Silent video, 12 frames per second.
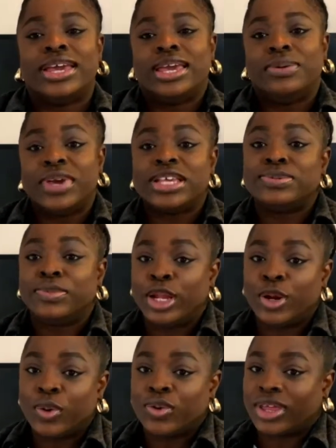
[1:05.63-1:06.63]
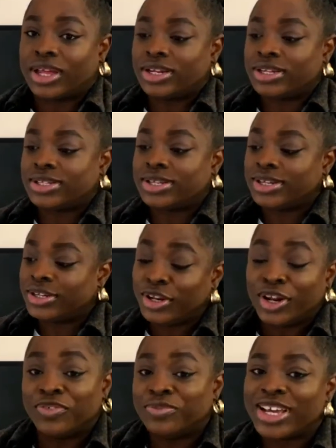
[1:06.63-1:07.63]
It makes me know that you
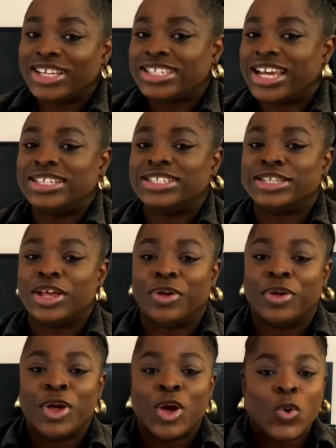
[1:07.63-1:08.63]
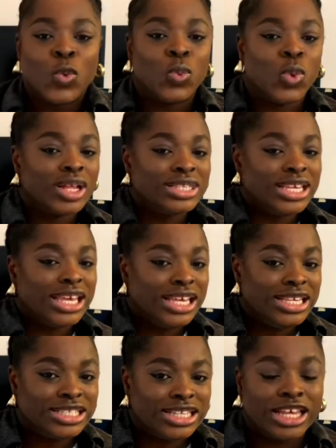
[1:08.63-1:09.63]
love my content. So what
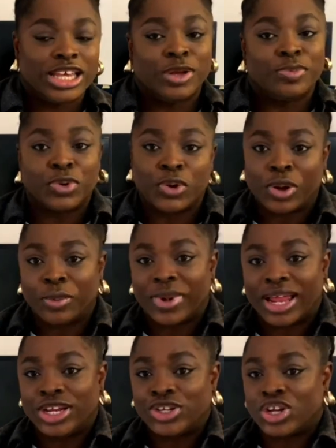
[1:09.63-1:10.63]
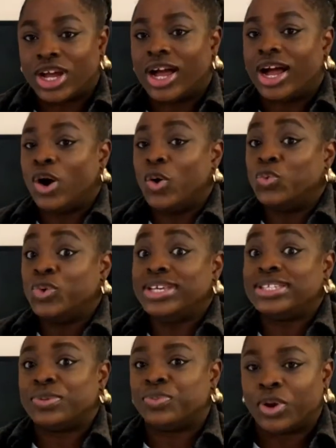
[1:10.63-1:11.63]
is a product manager, or who
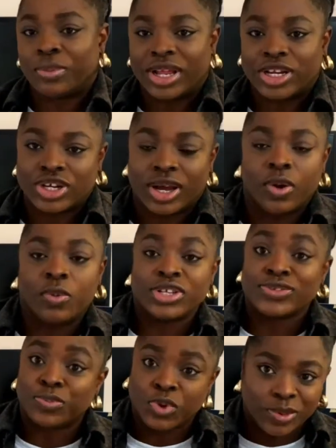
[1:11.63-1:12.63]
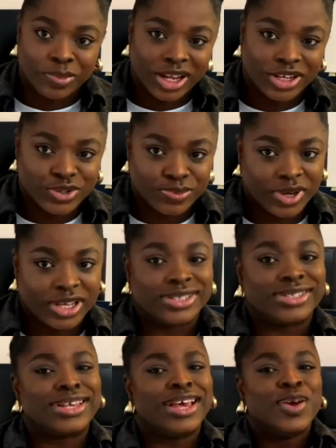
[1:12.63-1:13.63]
is a product manager, or what's product
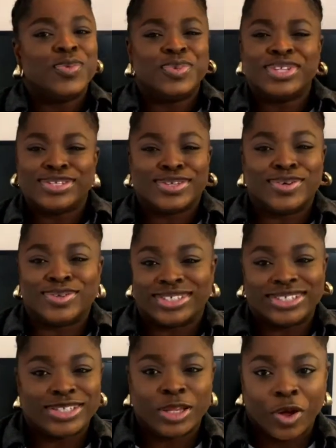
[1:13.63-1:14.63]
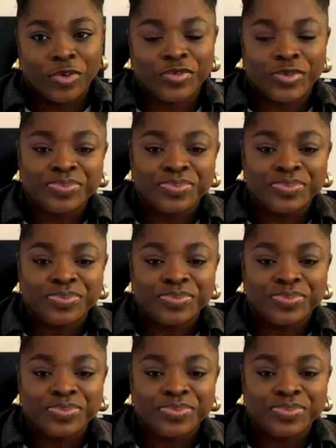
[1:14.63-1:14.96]
management? What is all this stuff?